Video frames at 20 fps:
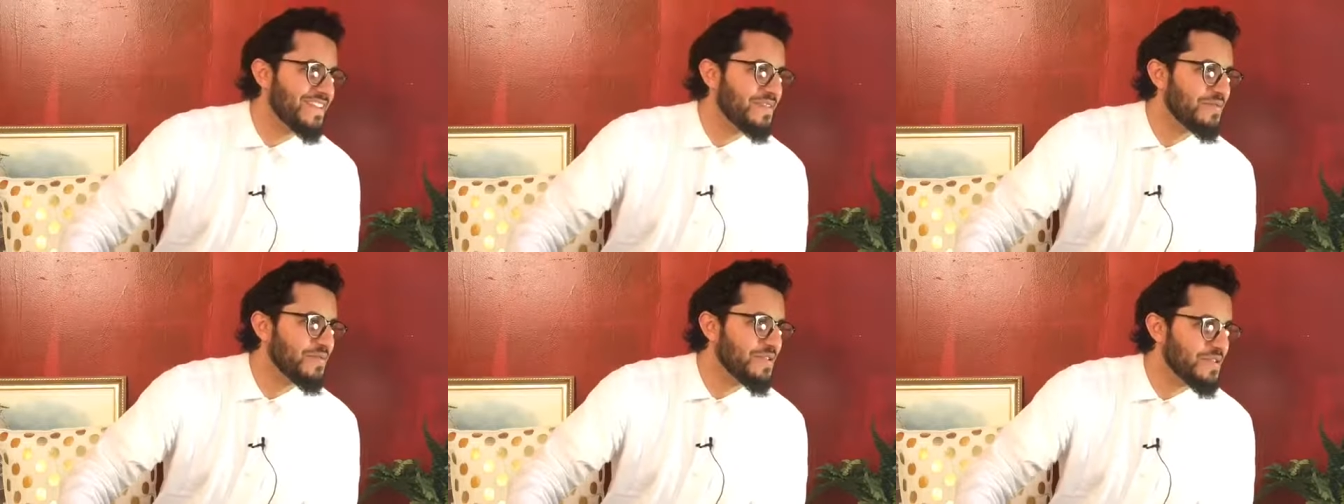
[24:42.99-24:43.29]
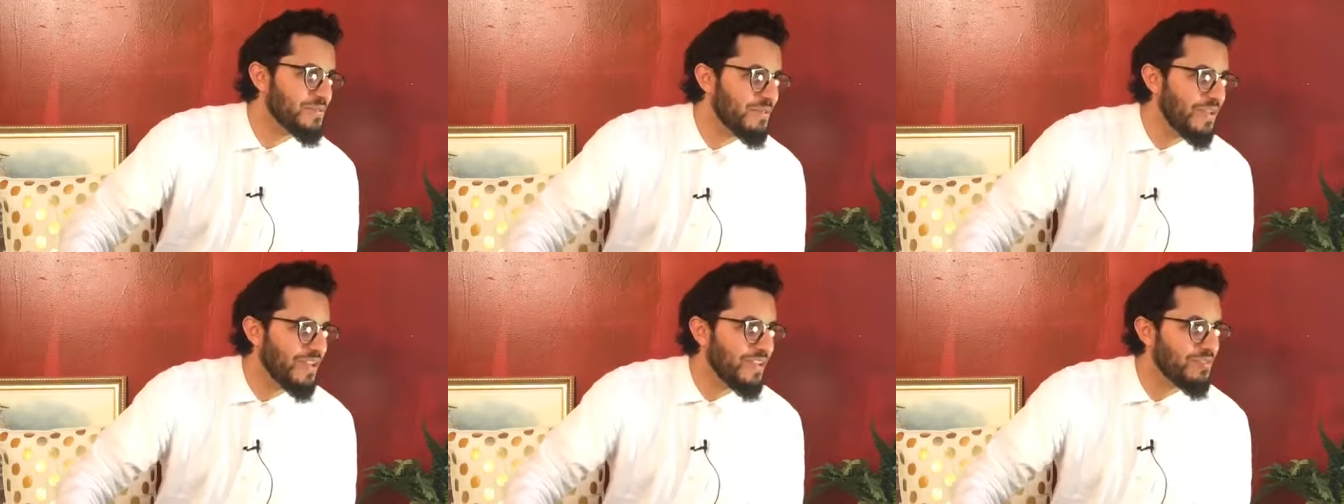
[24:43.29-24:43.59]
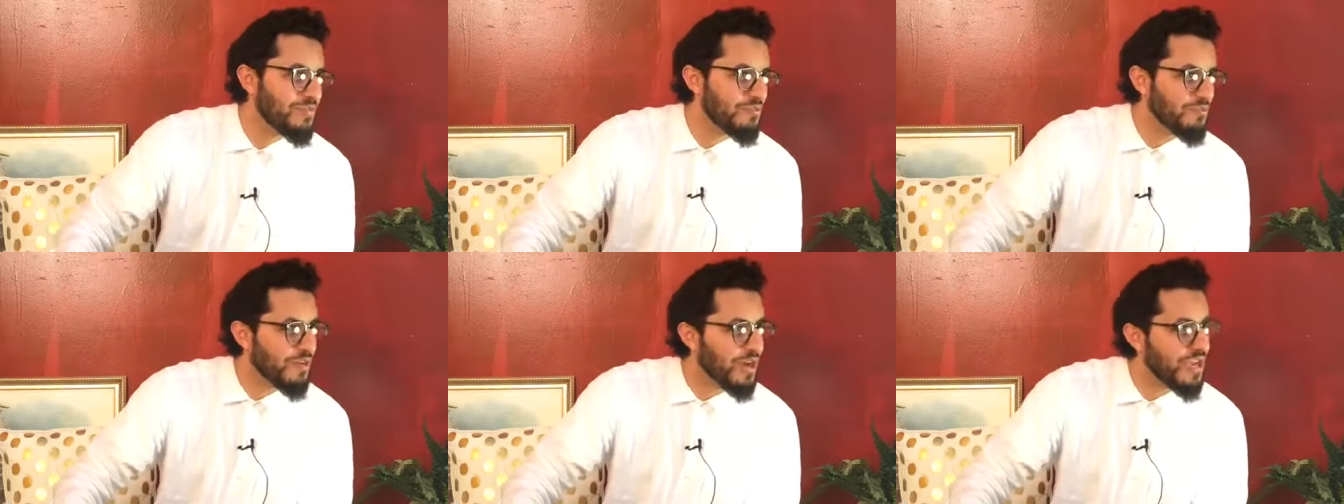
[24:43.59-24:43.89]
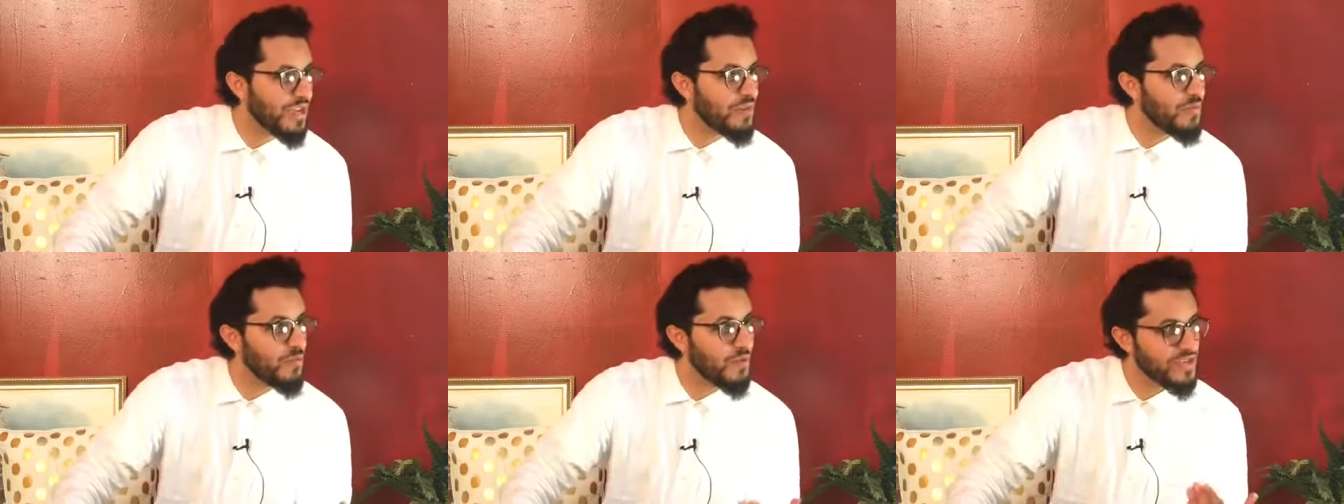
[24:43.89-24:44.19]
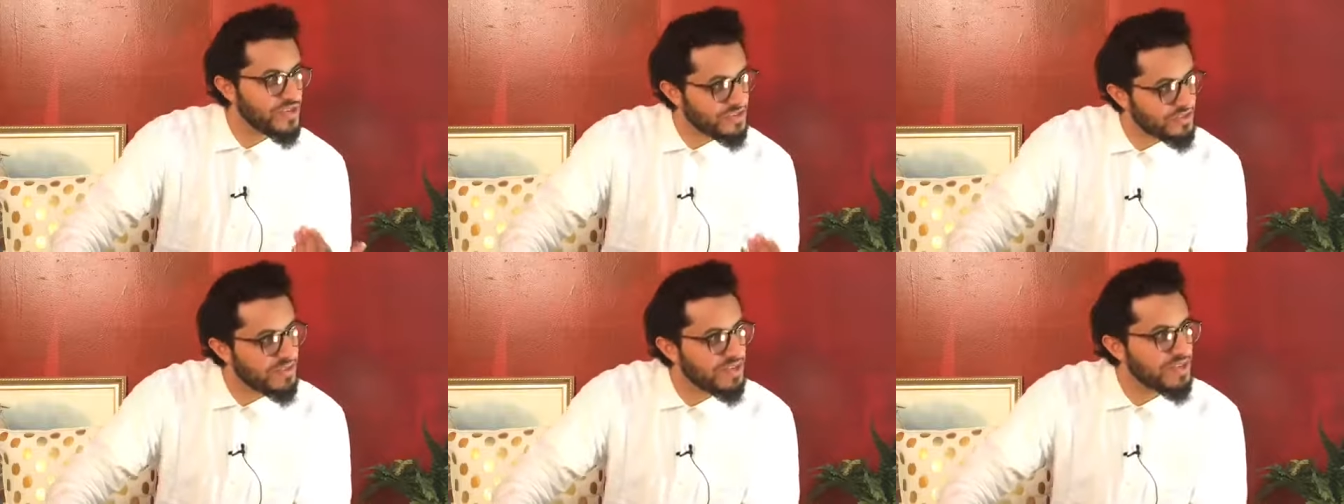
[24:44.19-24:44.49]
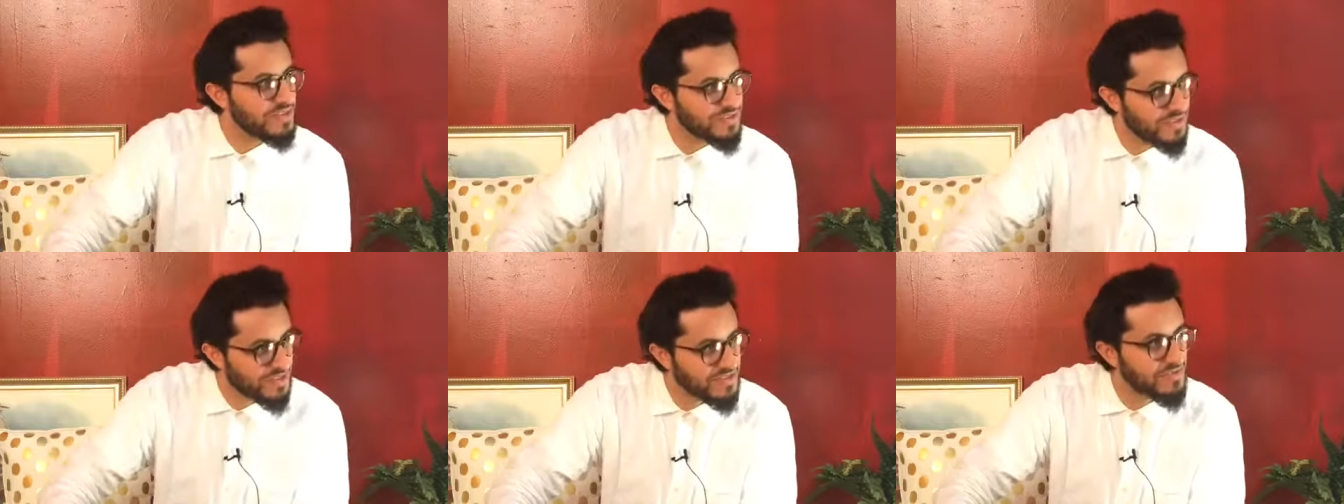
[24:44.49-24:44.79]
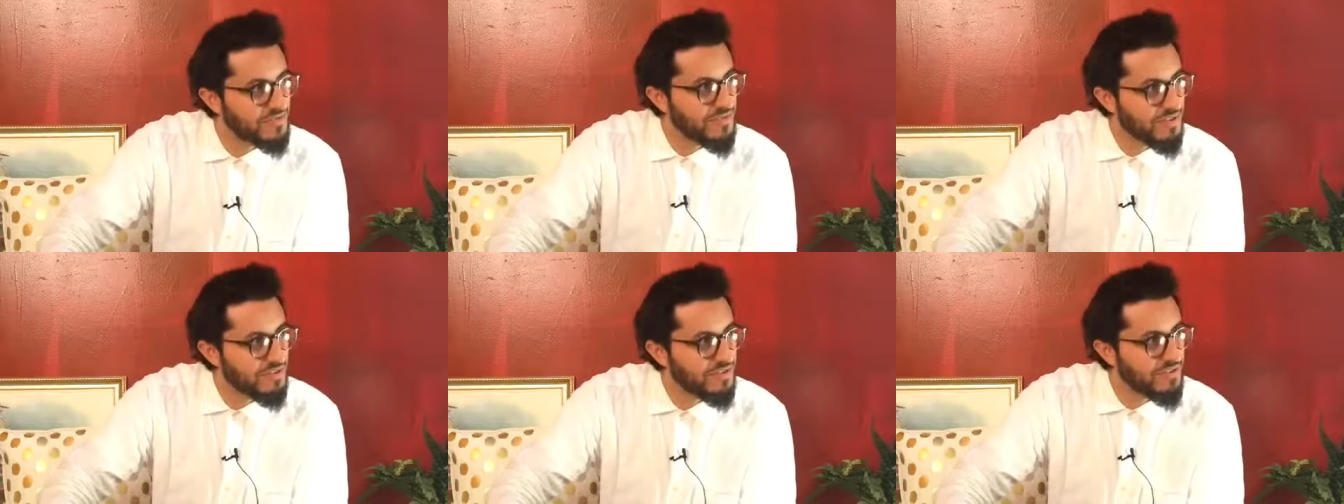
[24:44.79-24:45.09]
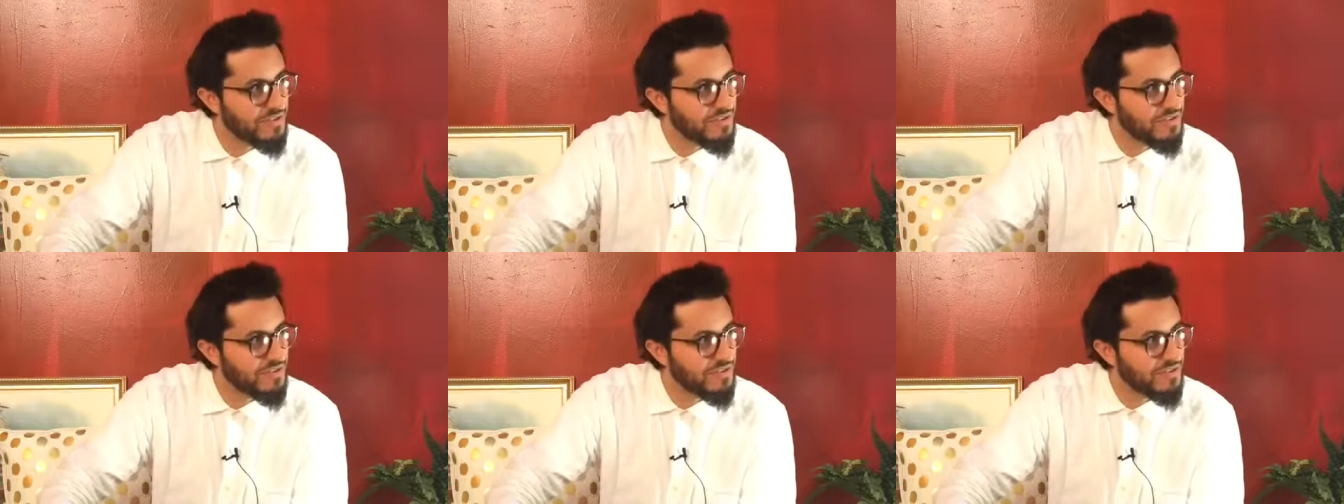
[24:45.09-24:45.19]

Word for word: which means write whistling tasfir.